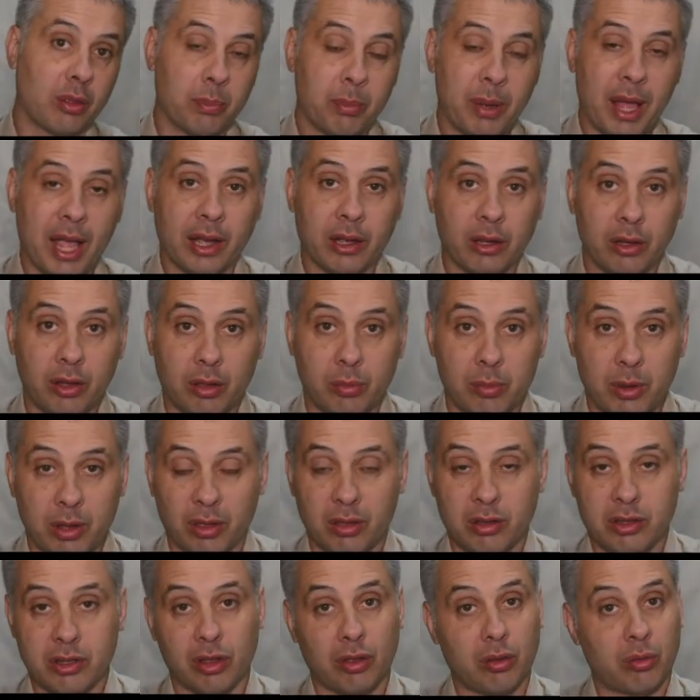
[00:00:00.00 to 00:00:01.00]
packets,
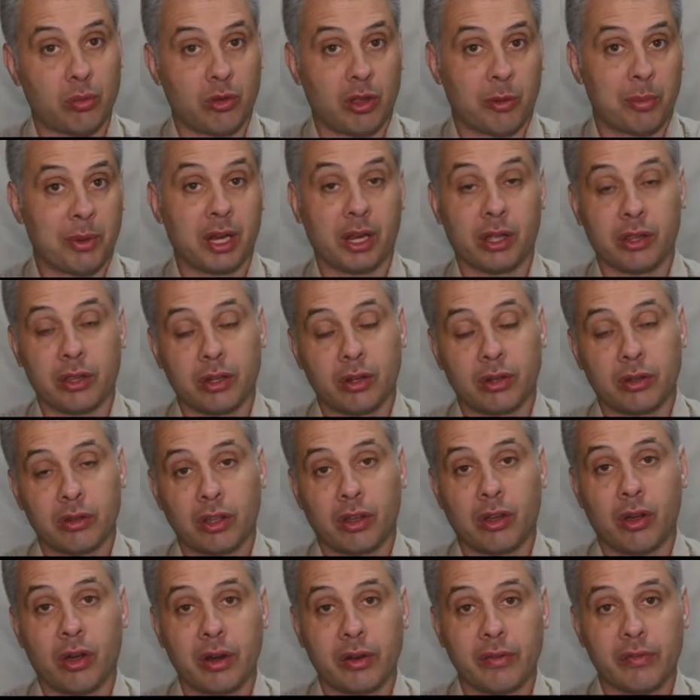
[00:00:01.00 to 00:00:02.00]
messages, depending on the
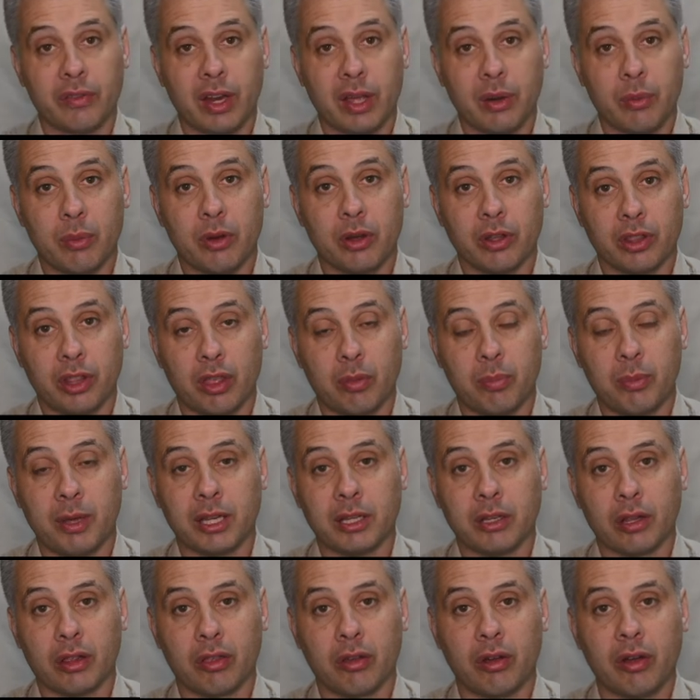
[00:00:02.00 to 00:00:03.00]
kind of network that's being
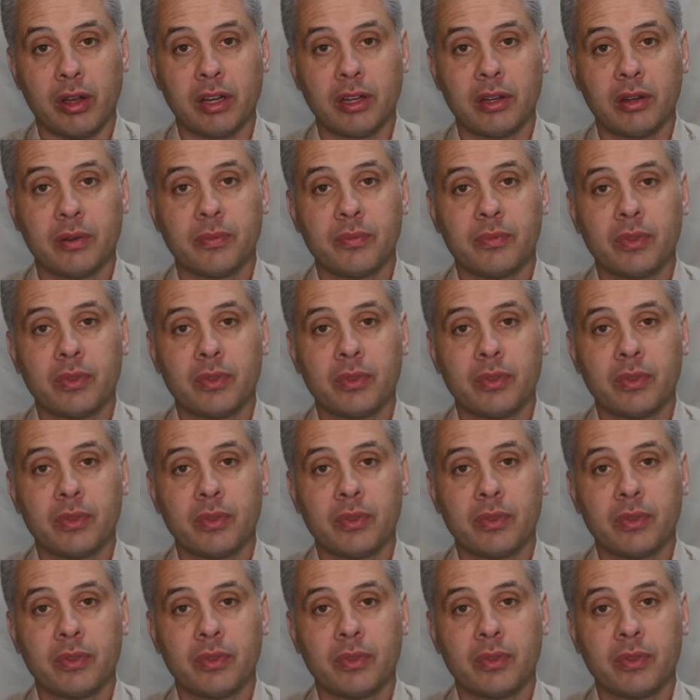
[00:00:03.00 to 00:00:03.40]
designed,